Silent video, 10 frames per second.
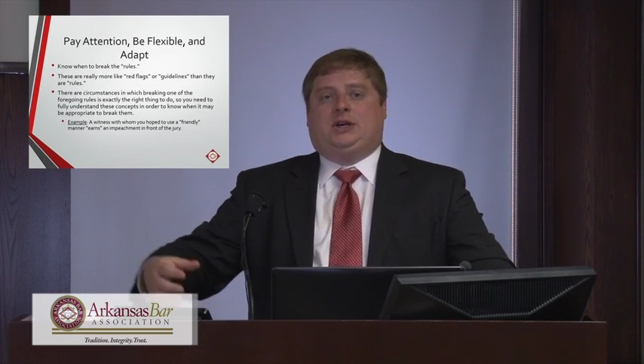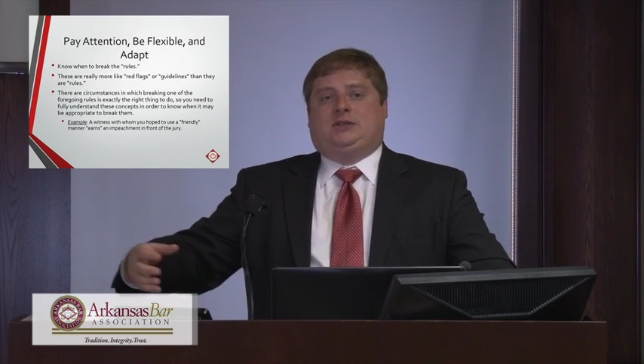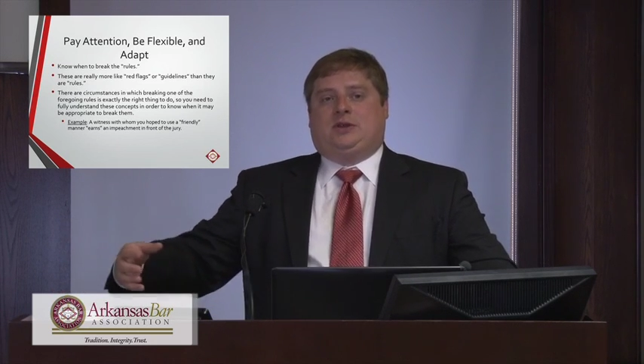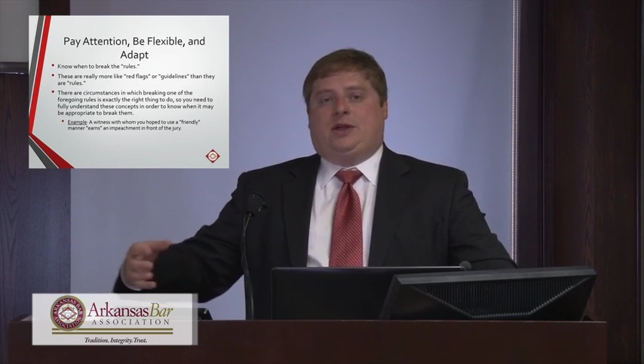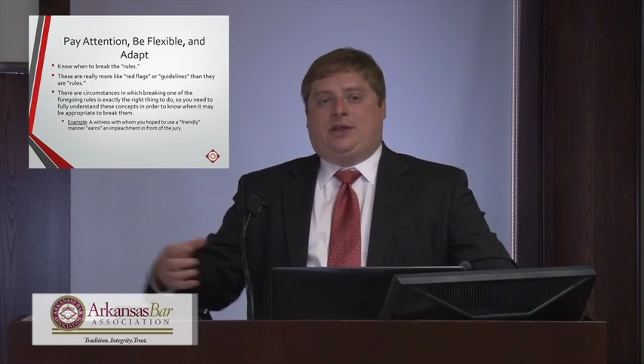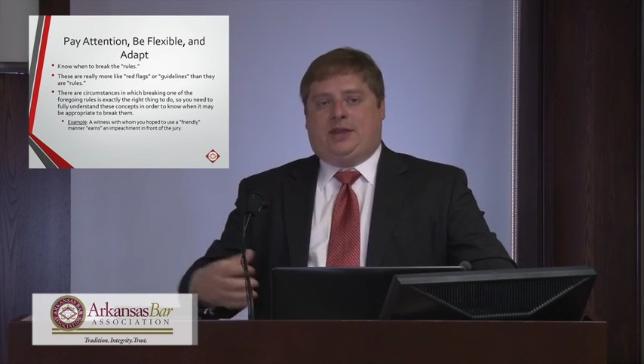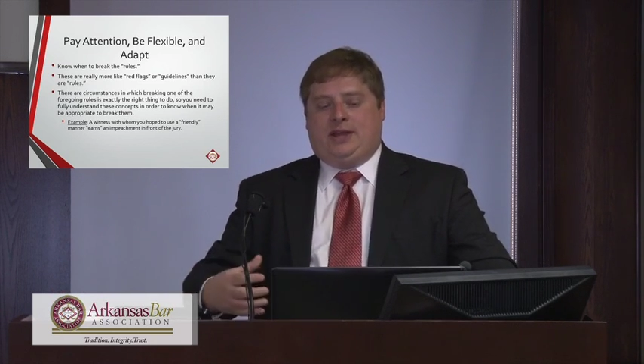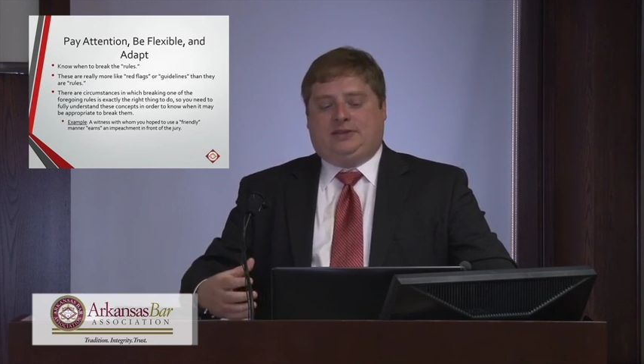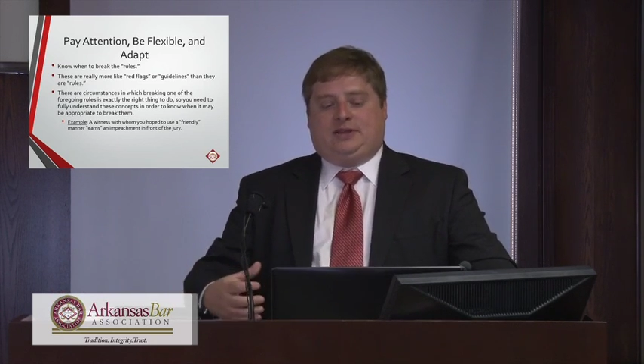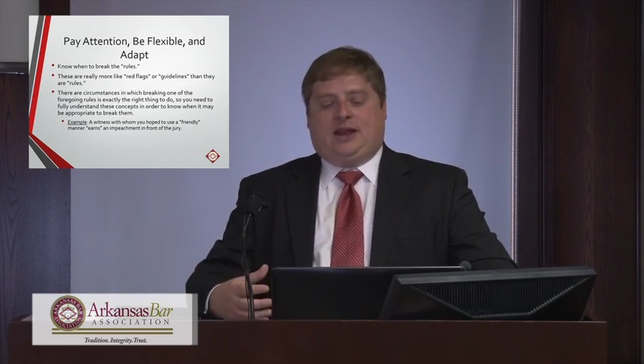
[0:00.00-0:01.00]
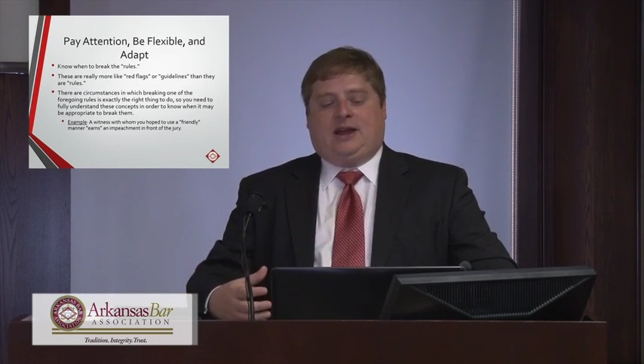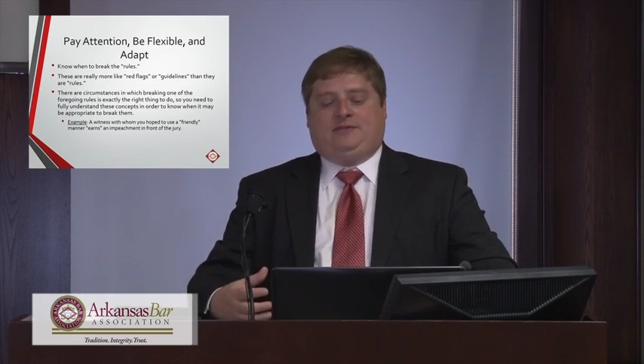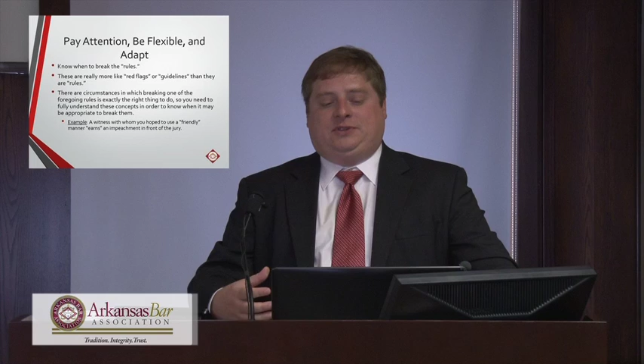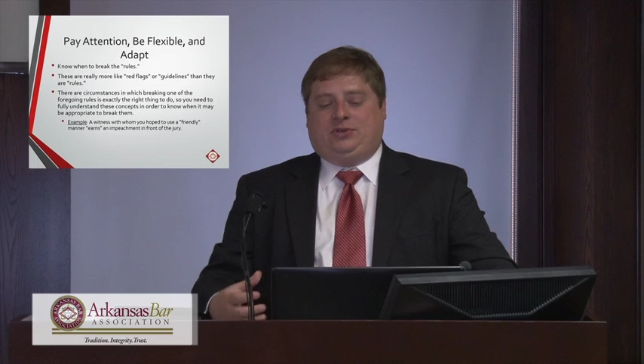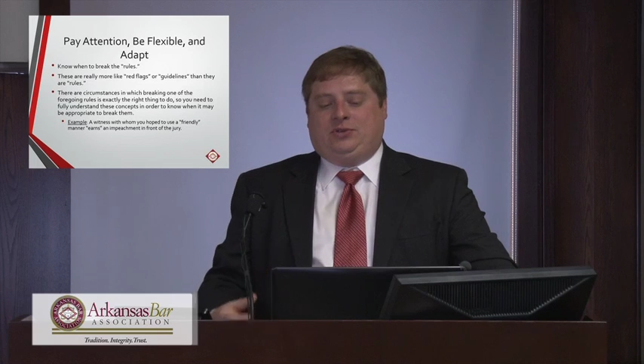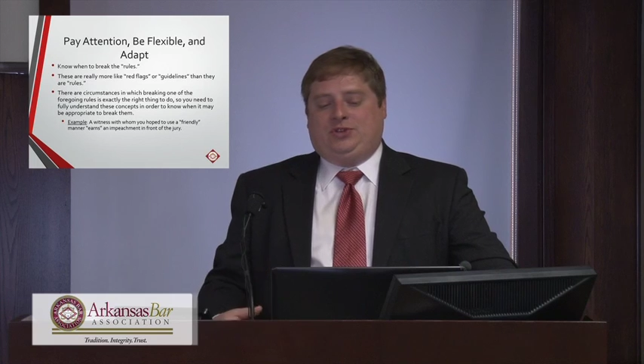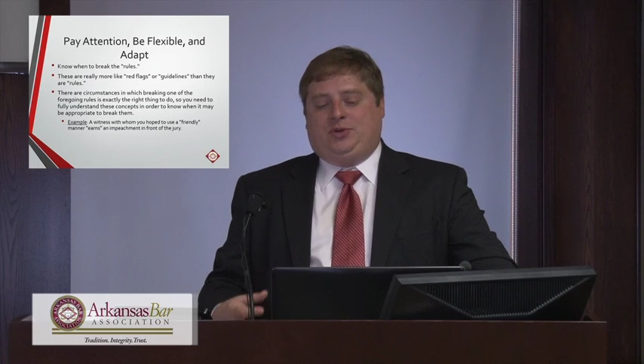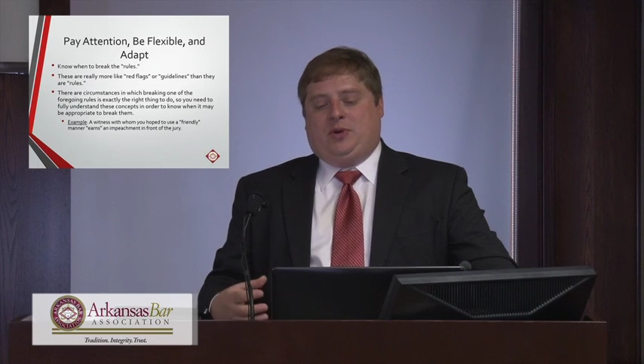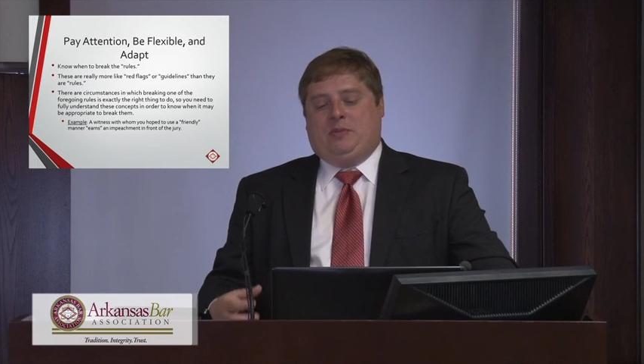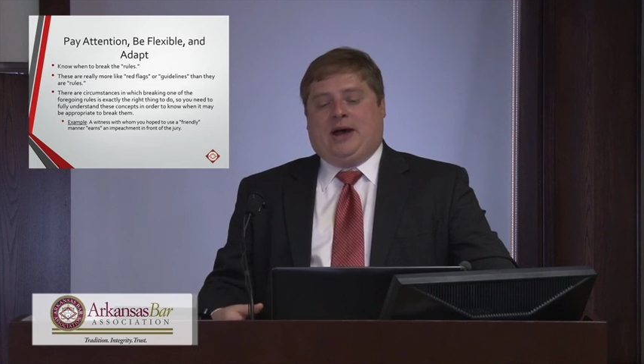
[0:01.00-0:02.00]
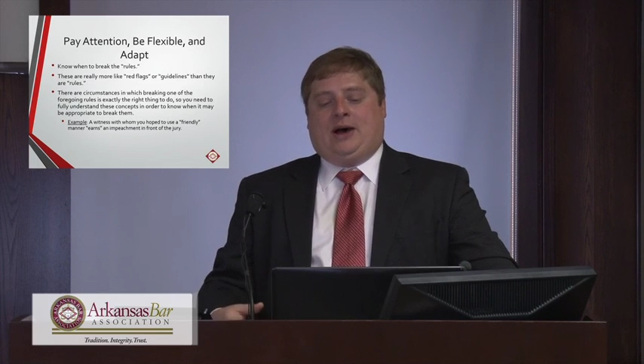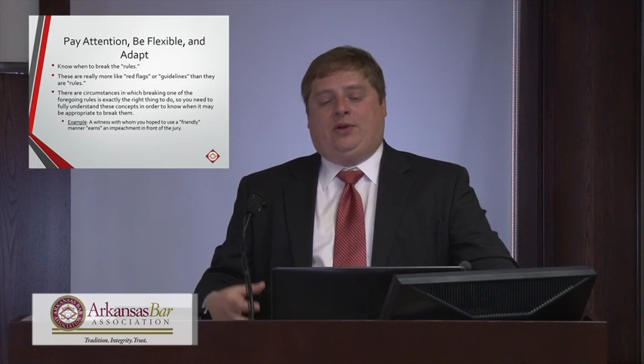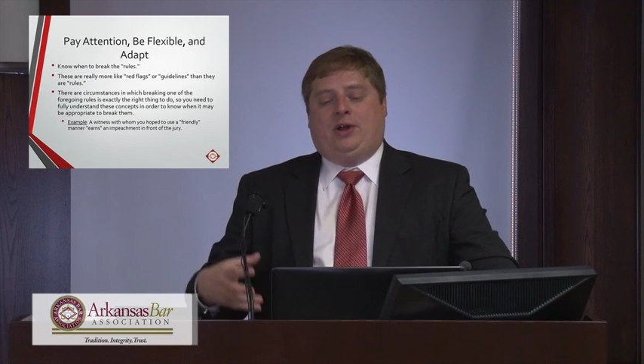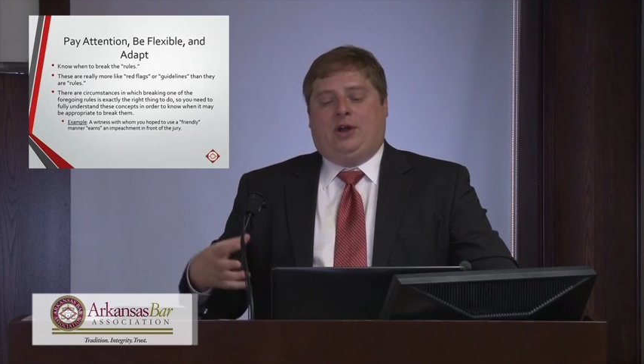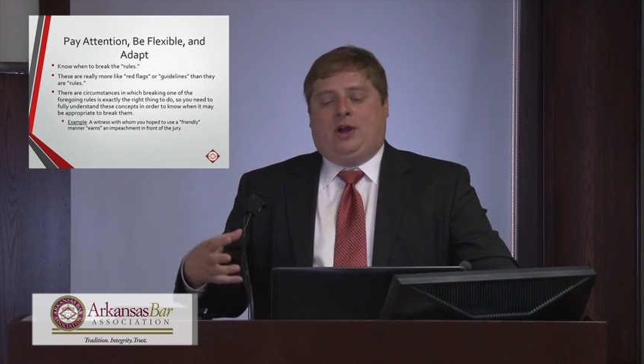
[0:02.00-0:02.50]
So the things that I've told you about